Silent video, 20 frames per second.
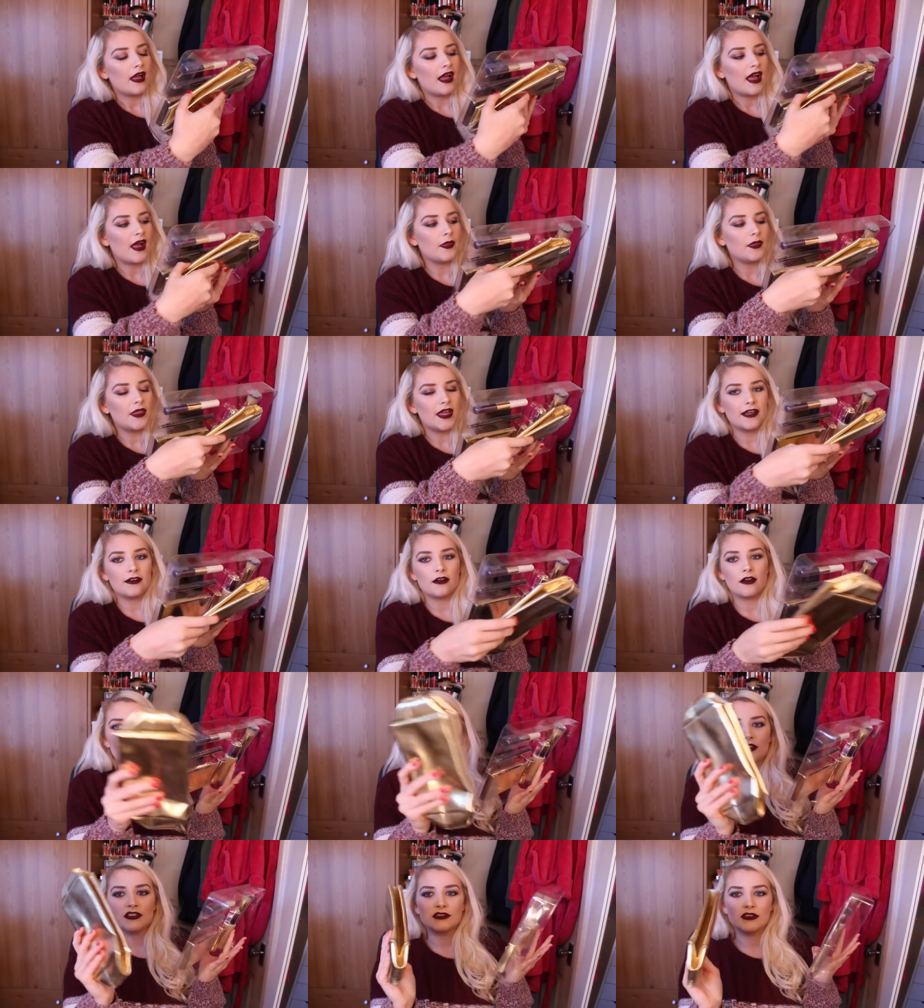and then
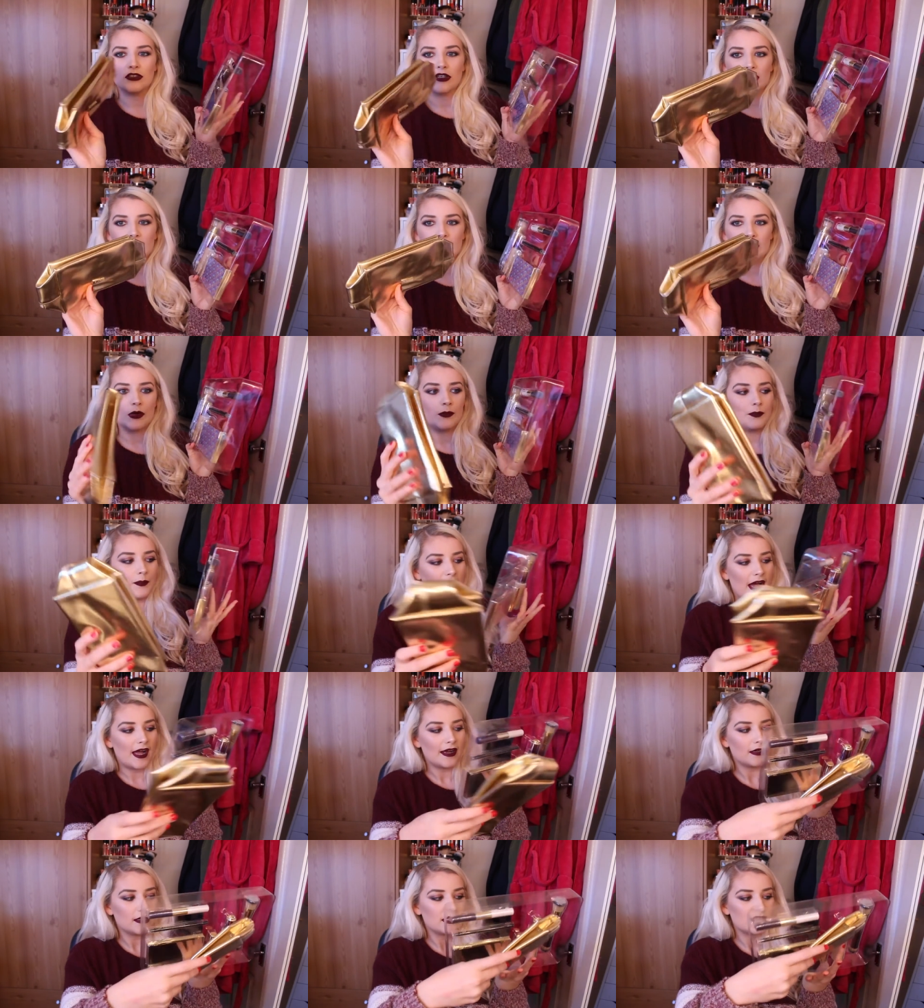also a little
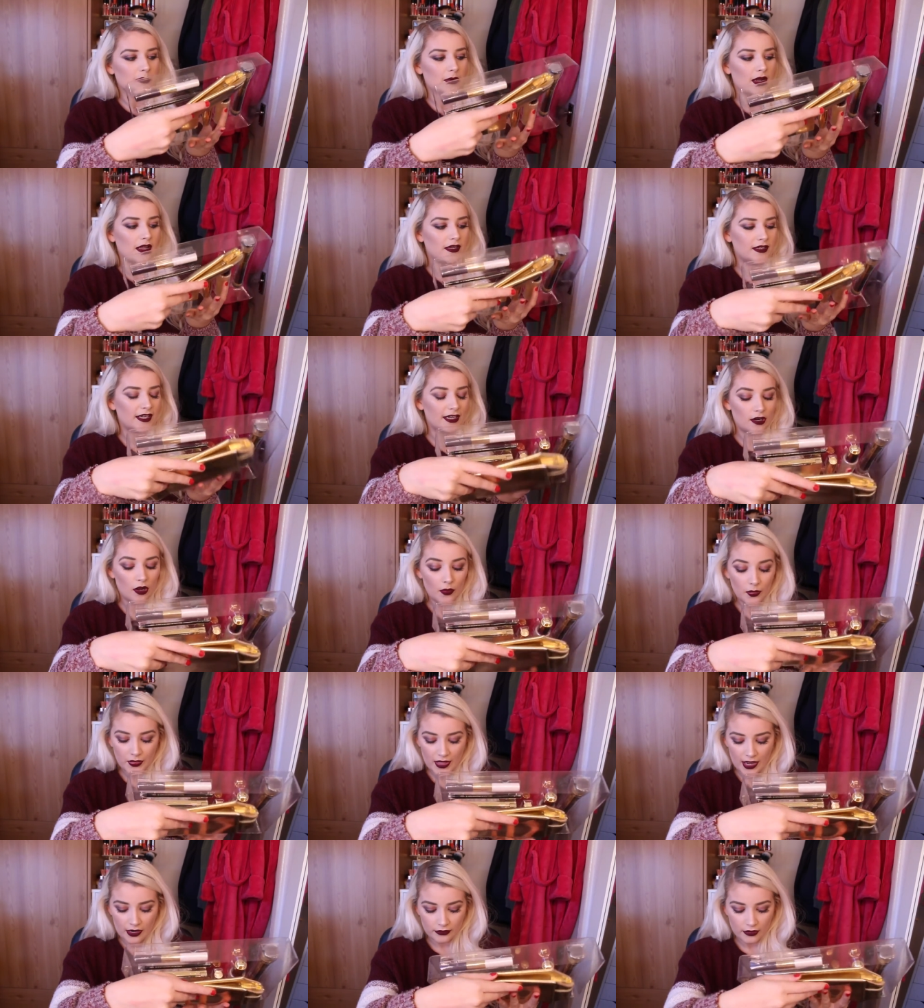bag as well. And I
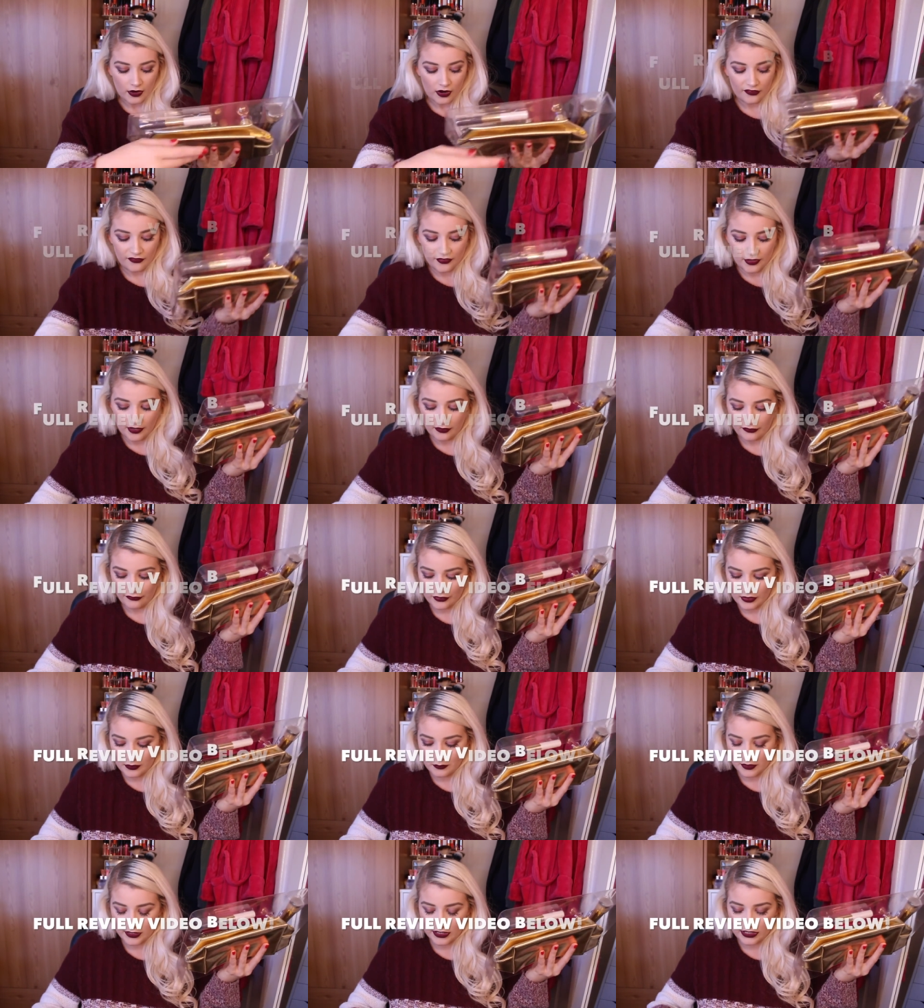got that on offer
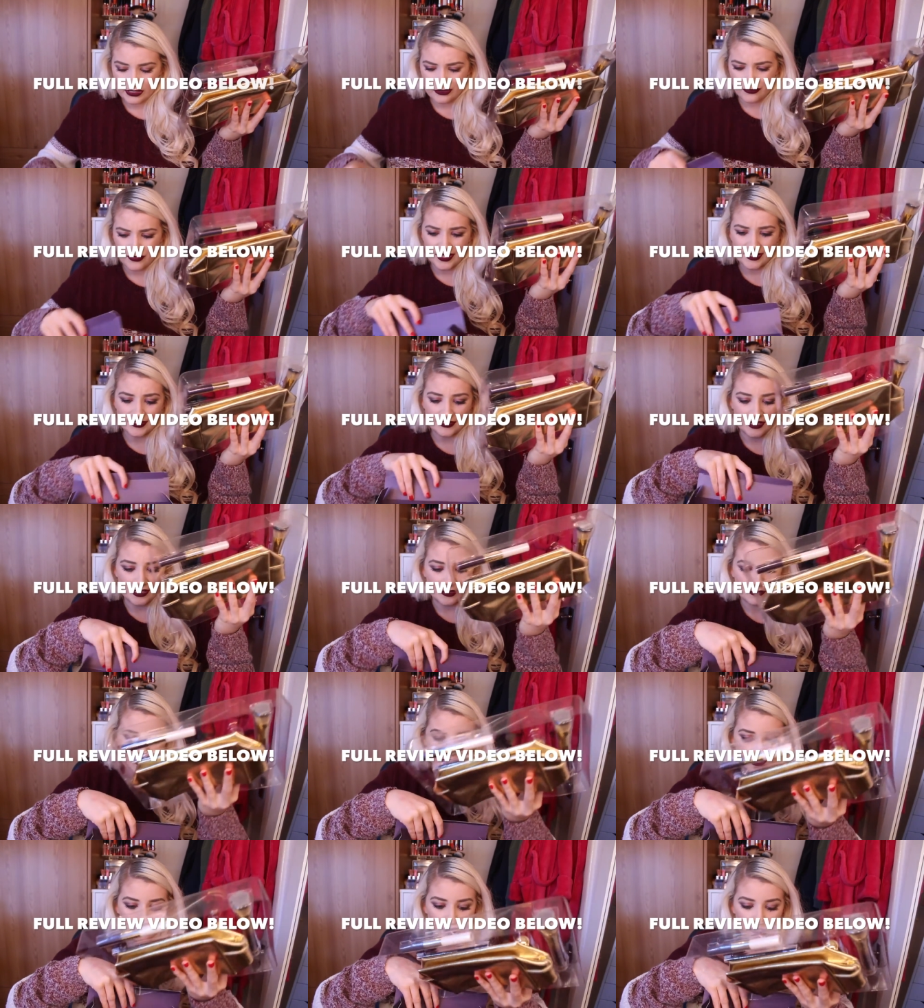from Q V C. It
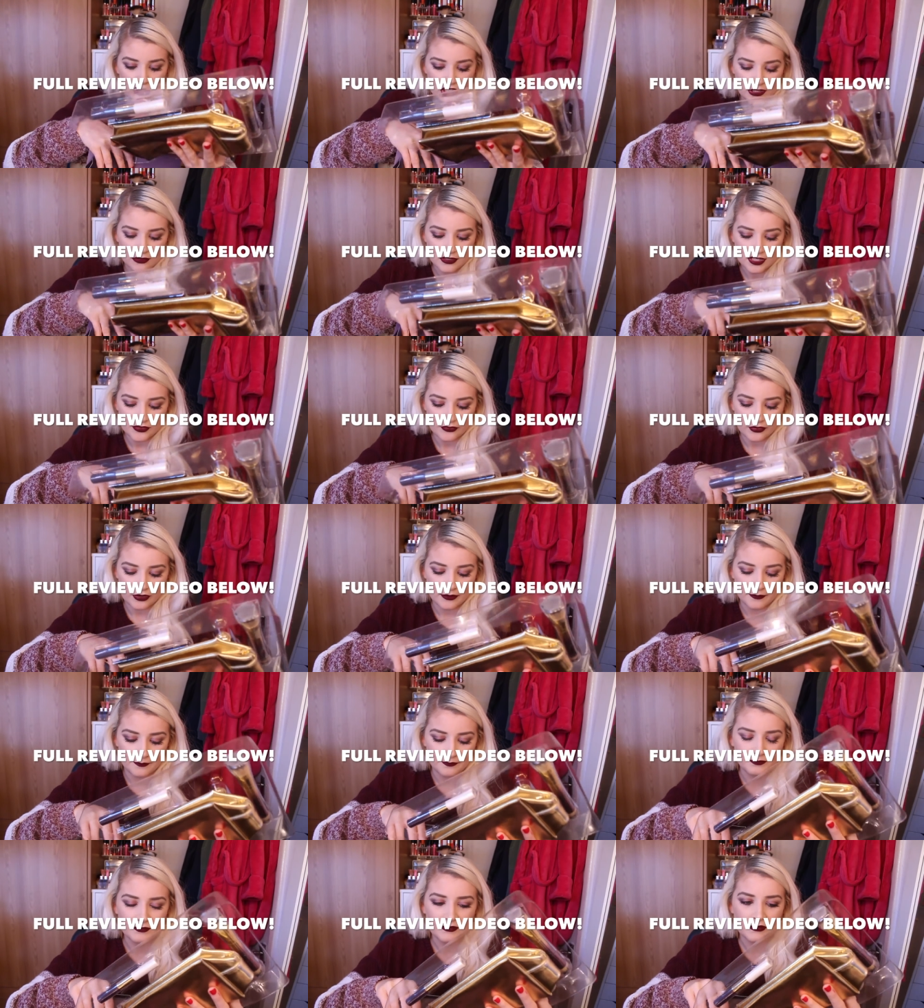was like reduced
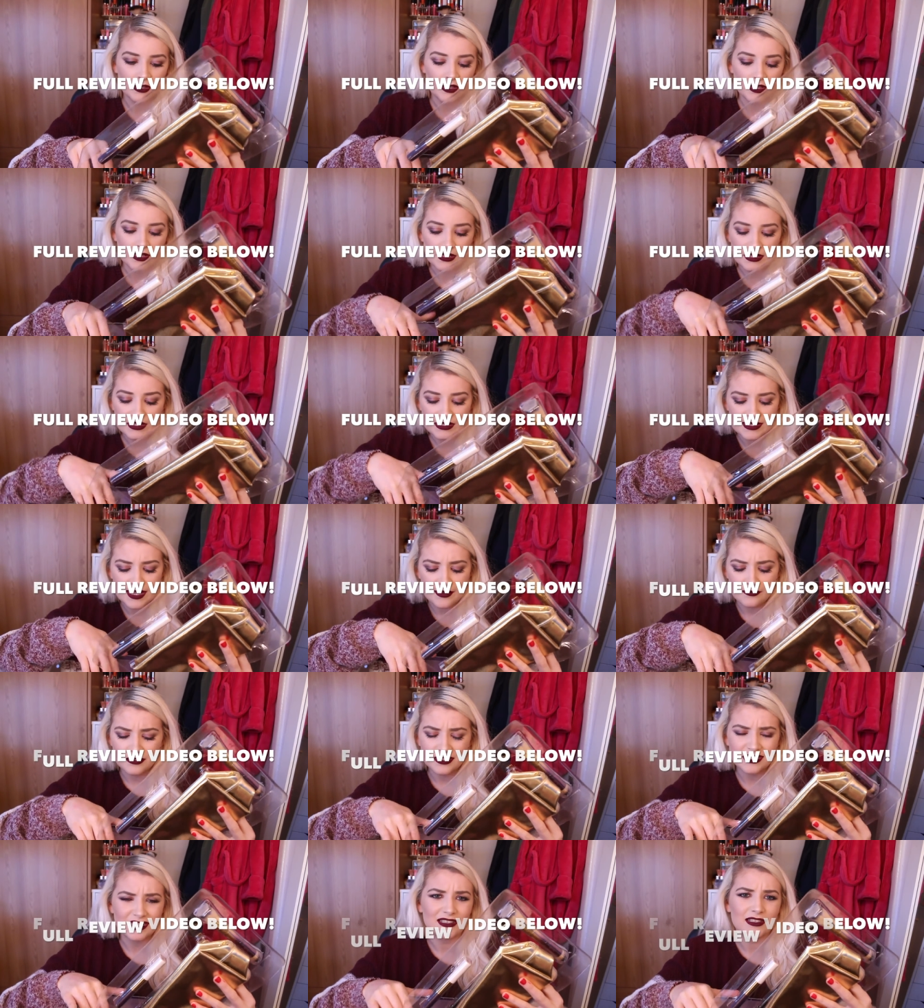from
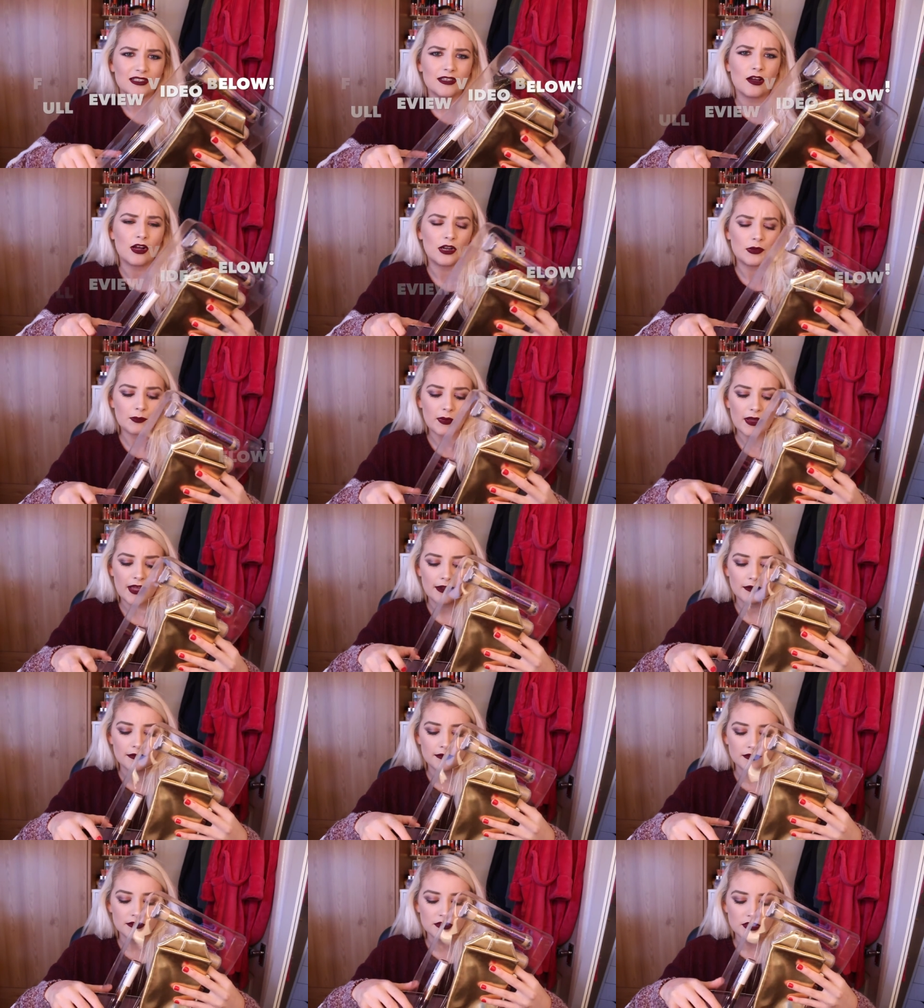seventy odd
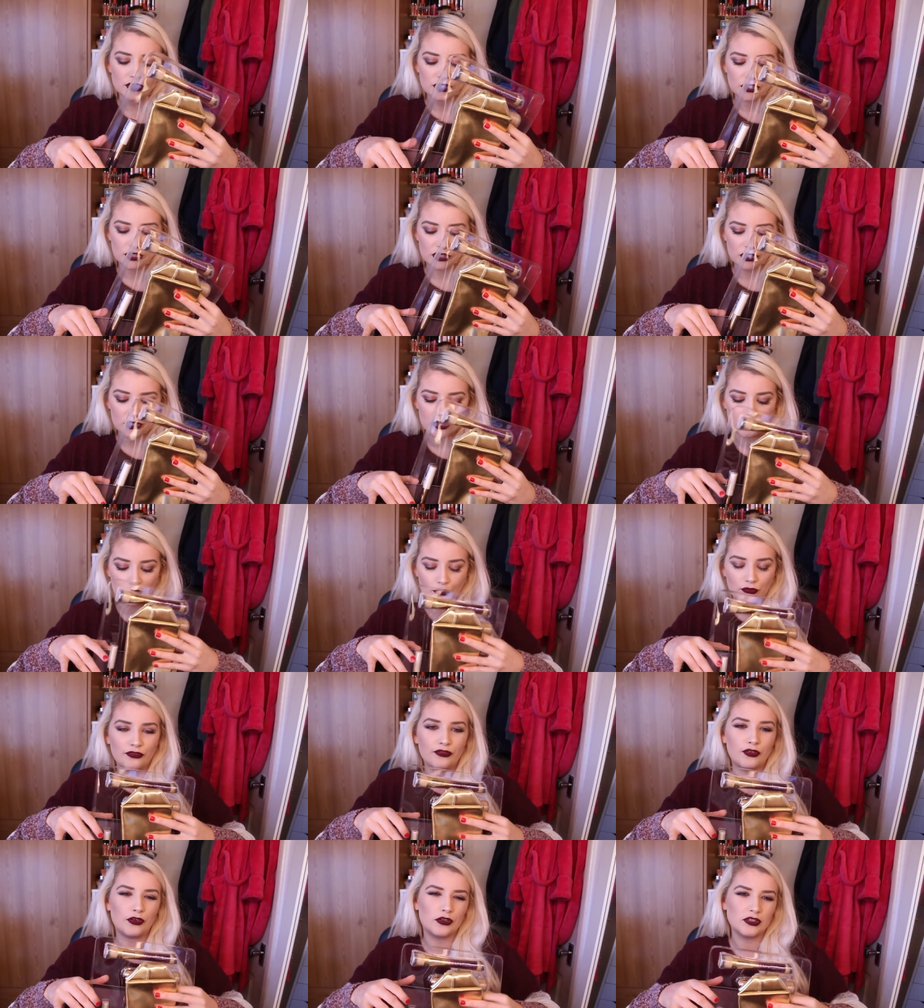pound to
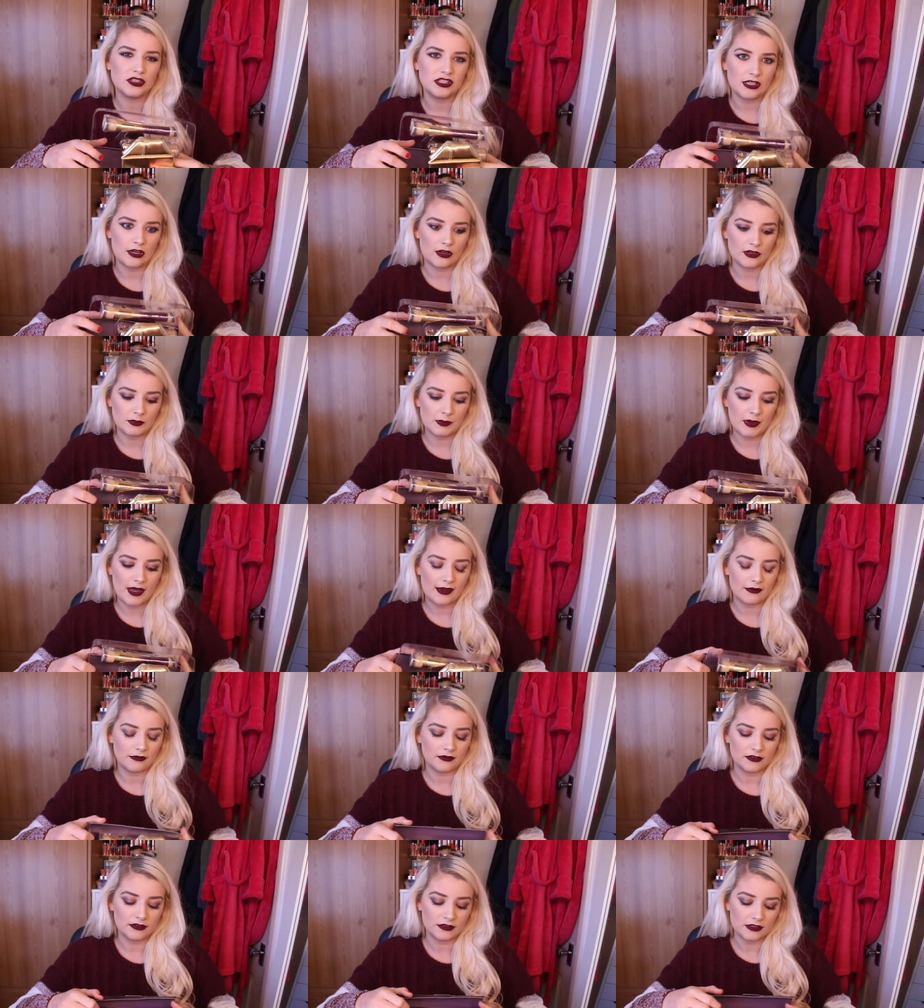forty odd
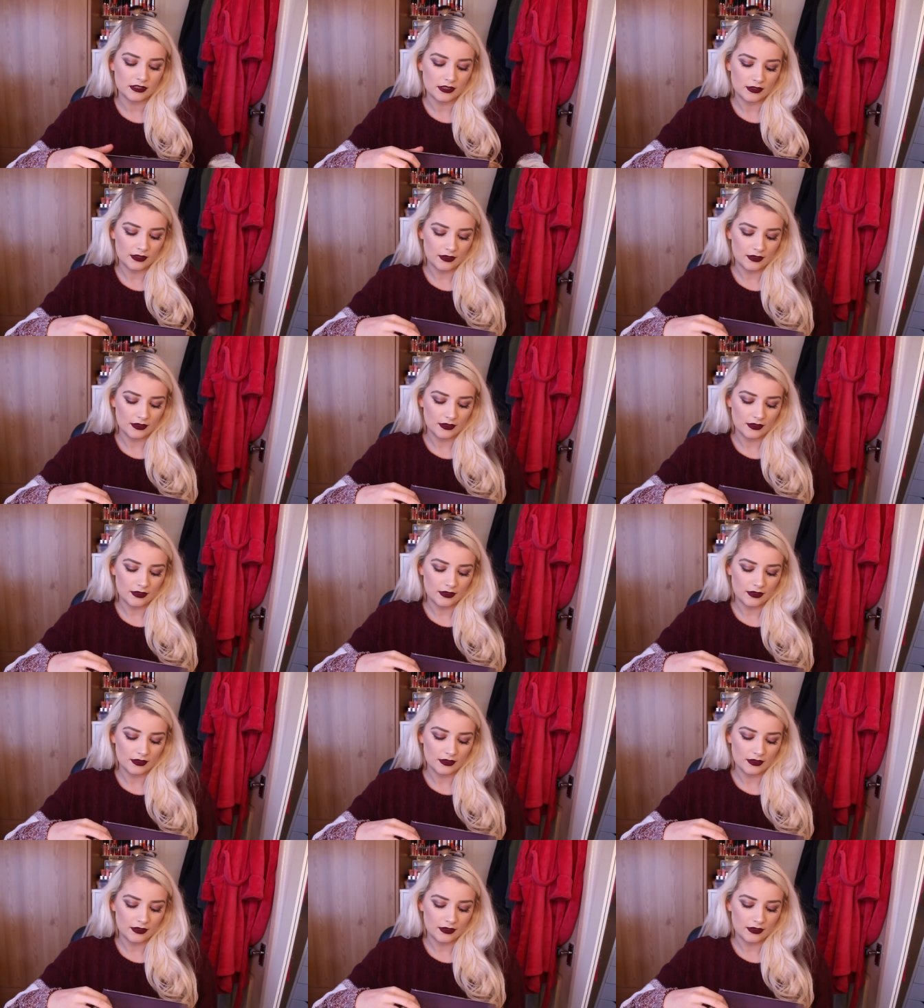pound.